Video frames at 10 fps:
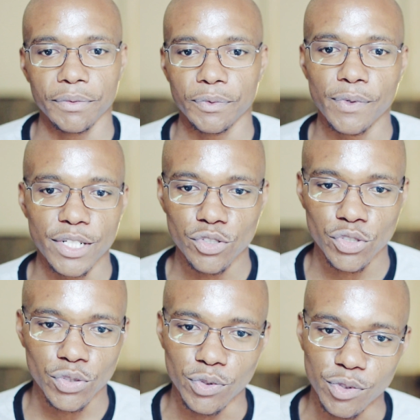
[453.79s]
Went to
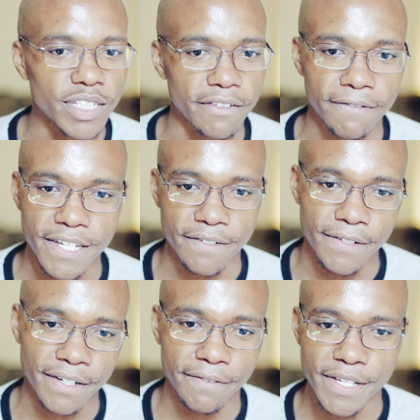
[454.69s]
school the
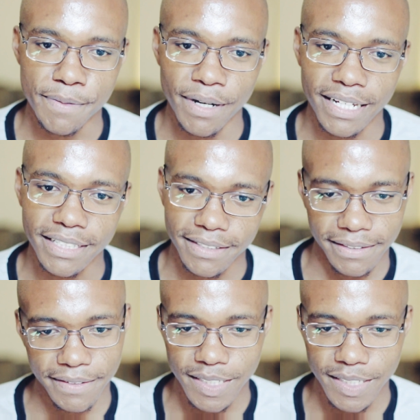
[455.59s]
very first month.